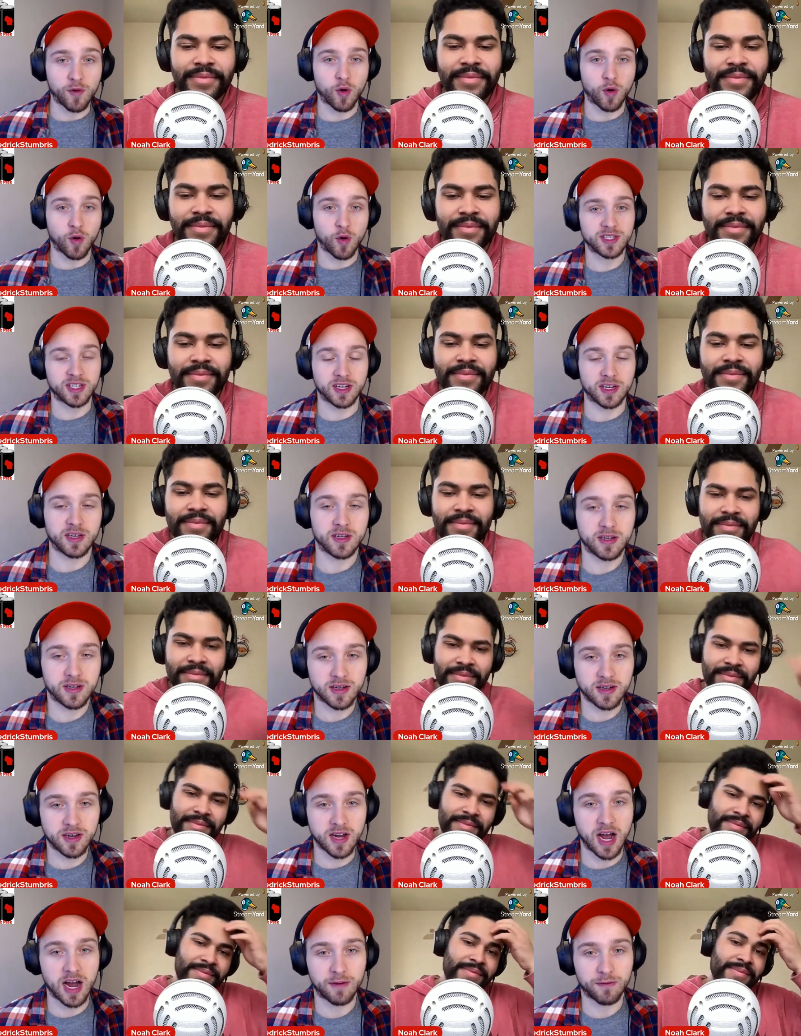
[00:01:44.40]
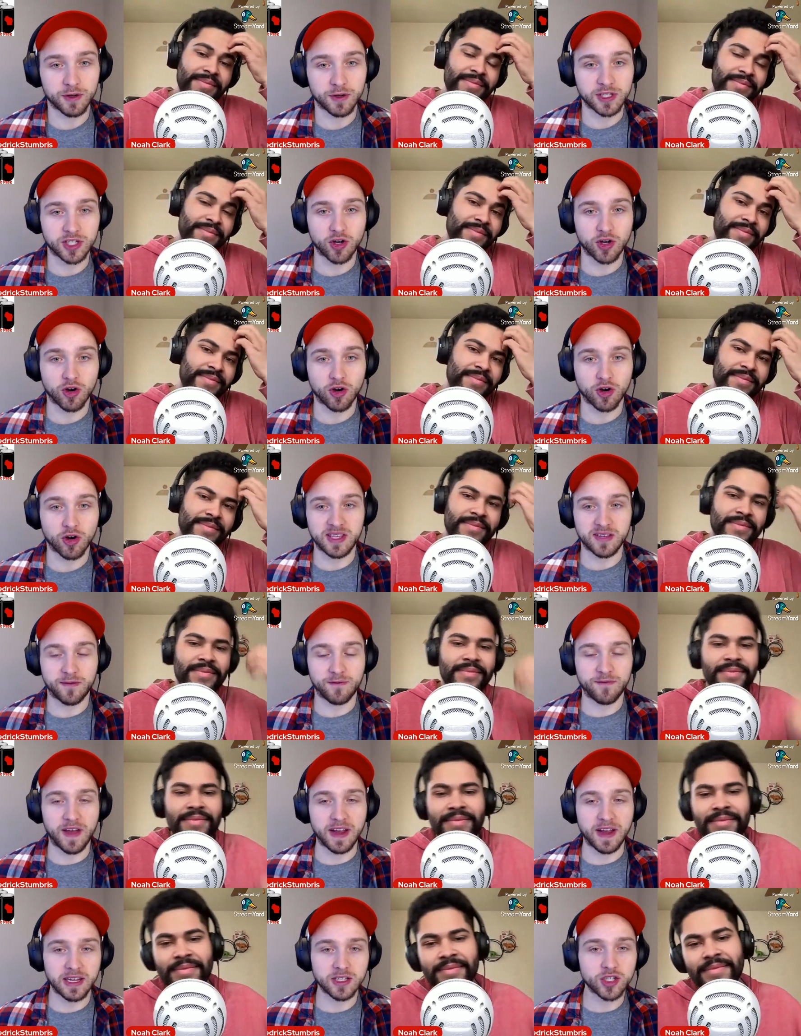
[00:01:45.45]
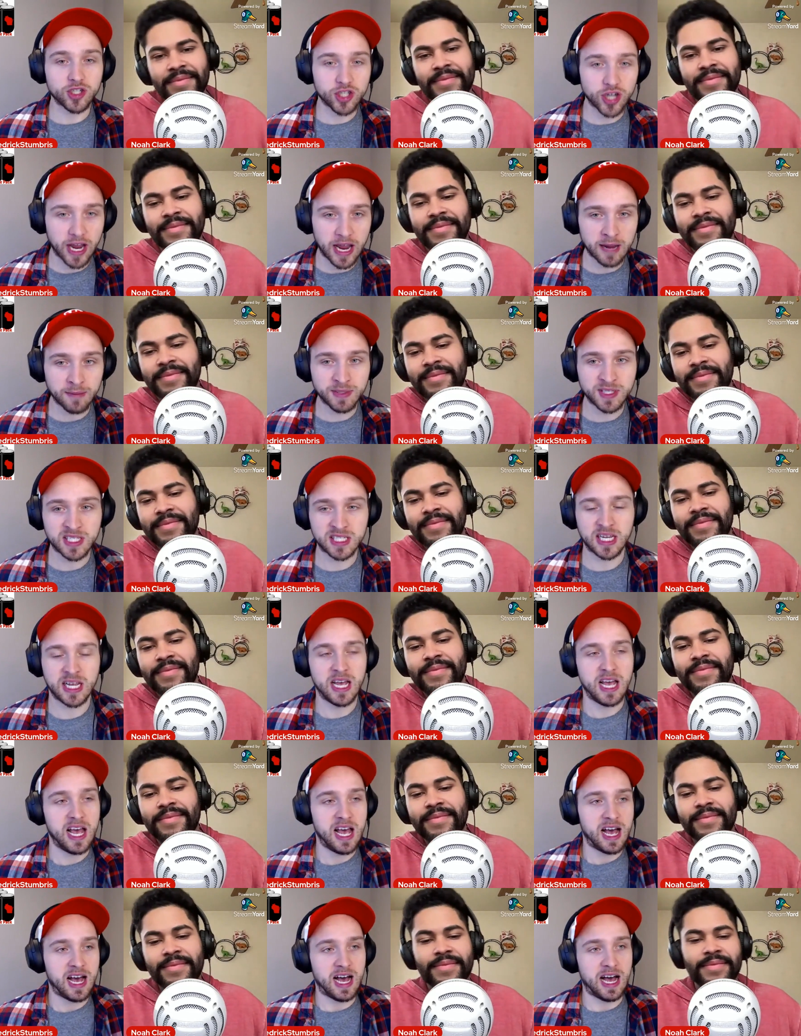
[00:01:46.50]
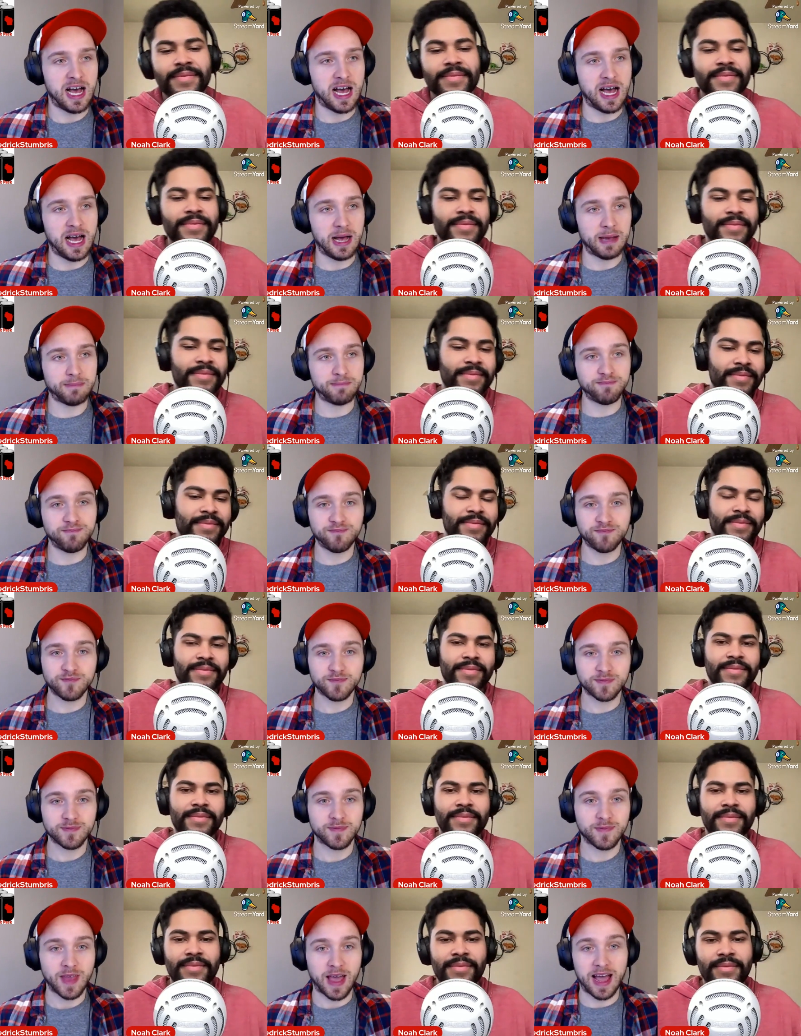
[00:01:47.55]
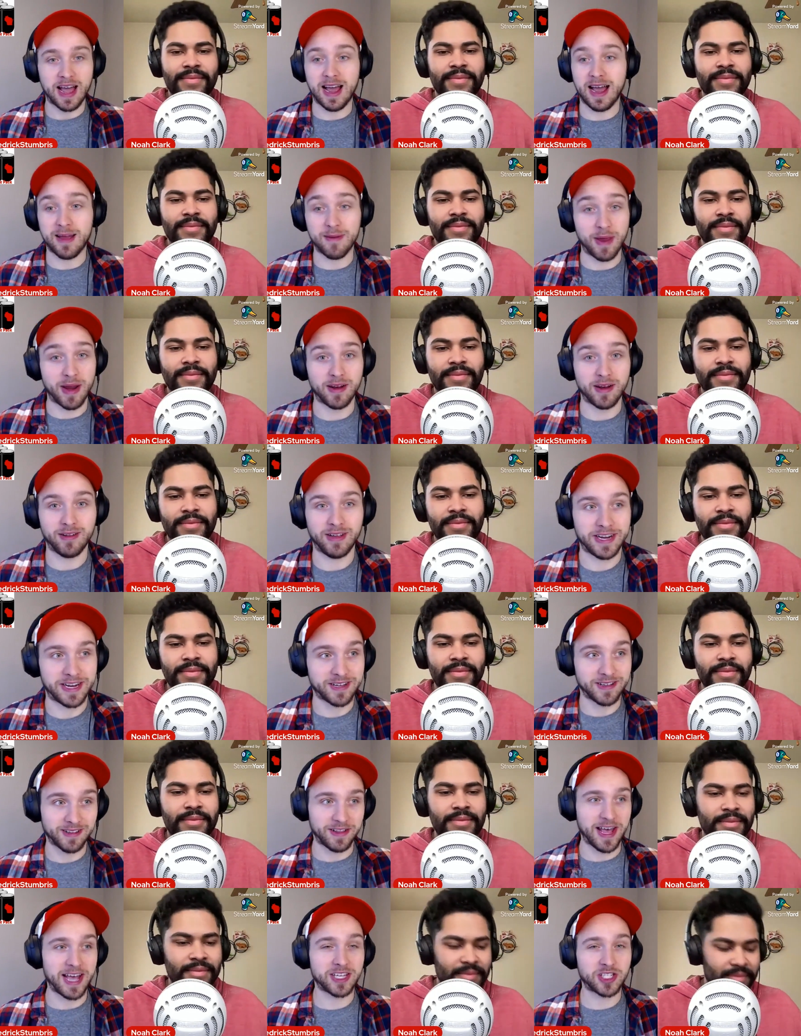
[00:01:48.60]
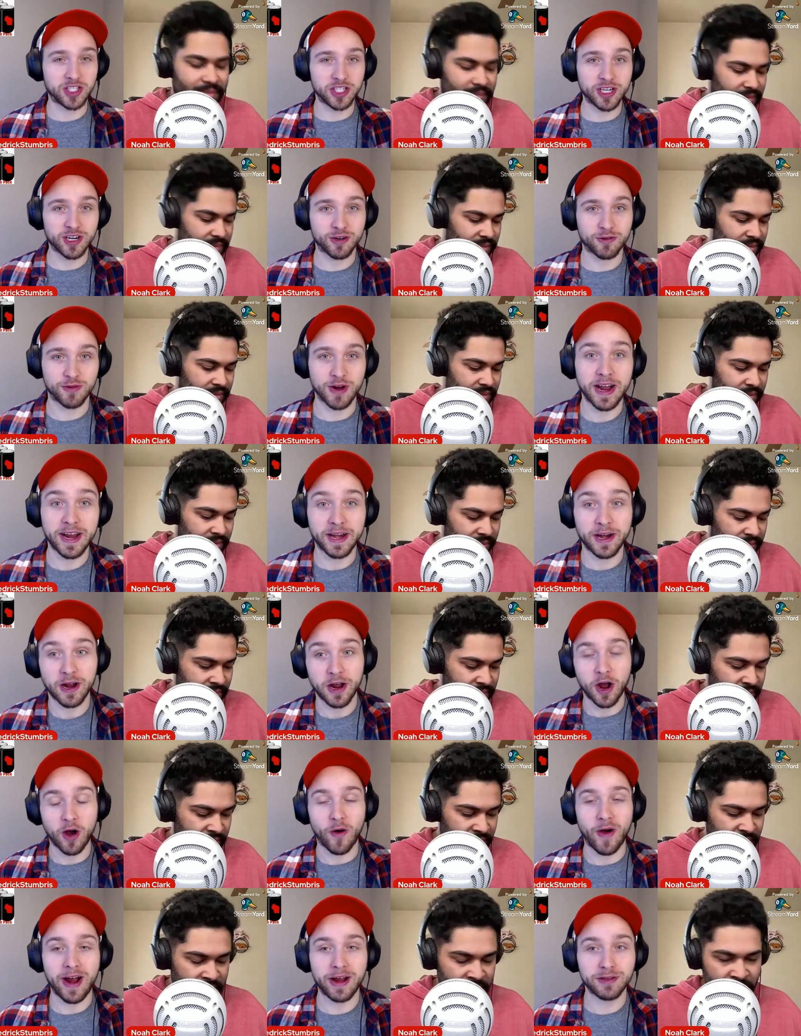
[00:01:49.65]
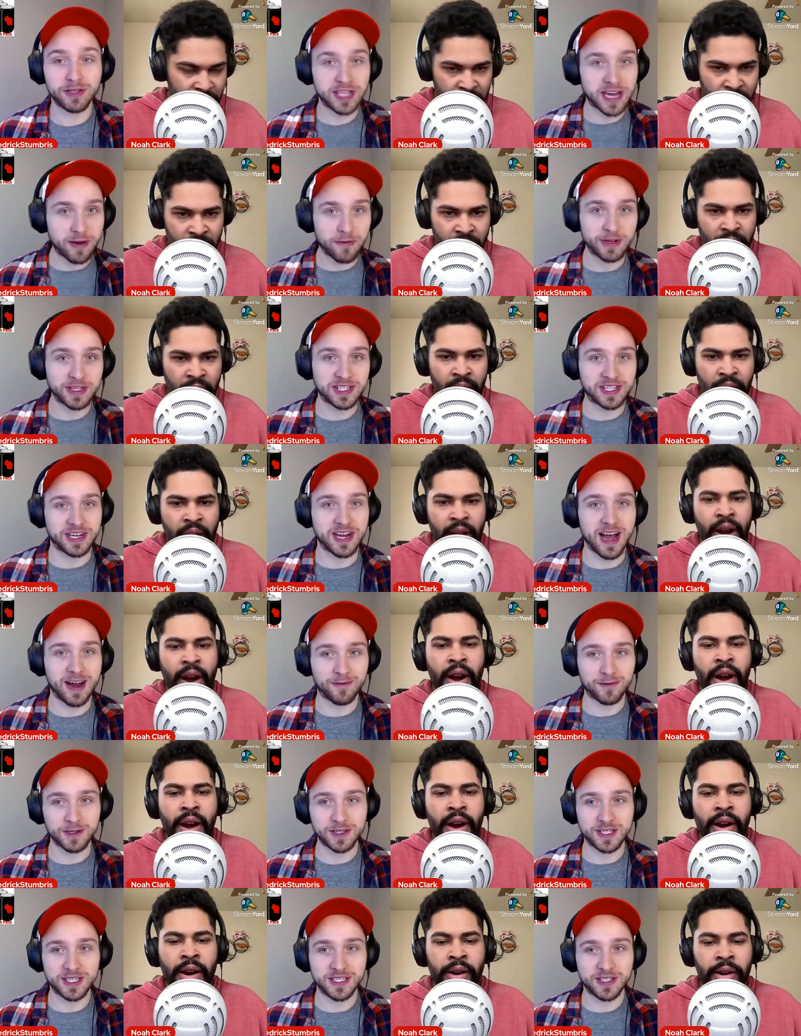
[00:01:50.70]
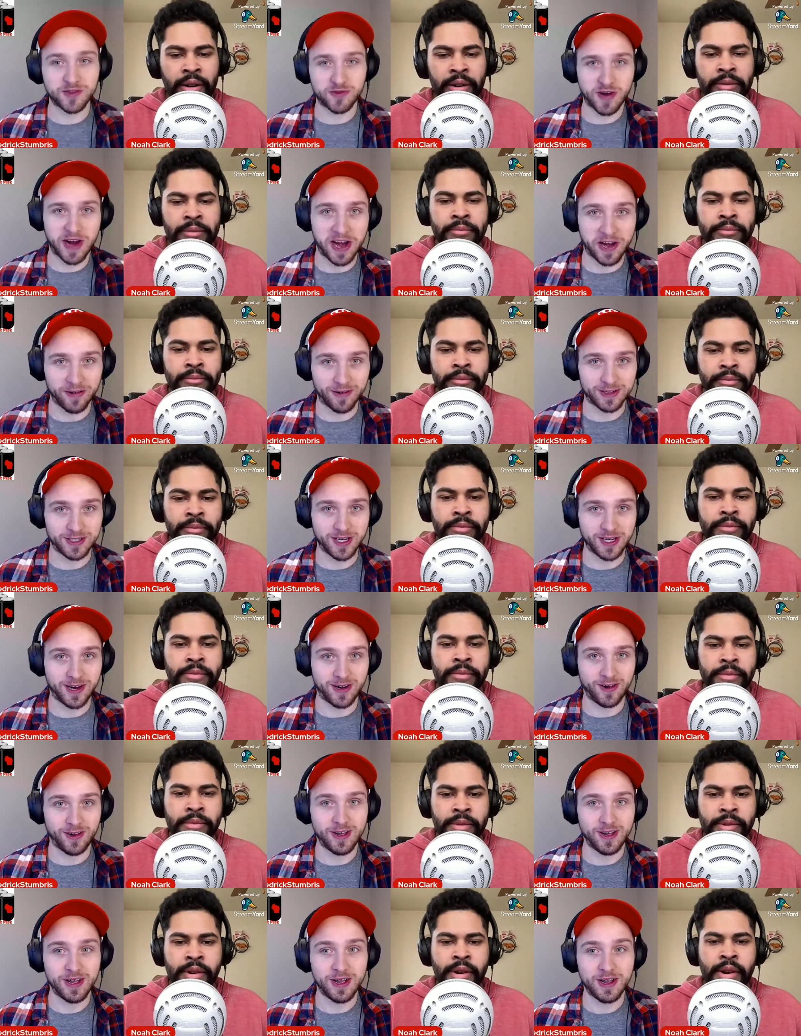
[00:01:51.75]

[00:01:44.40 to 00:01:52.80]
Speaker 1: of course, the conference tournament defending champs. I mean, like last year, right? Ohio State wins the conference season regular title.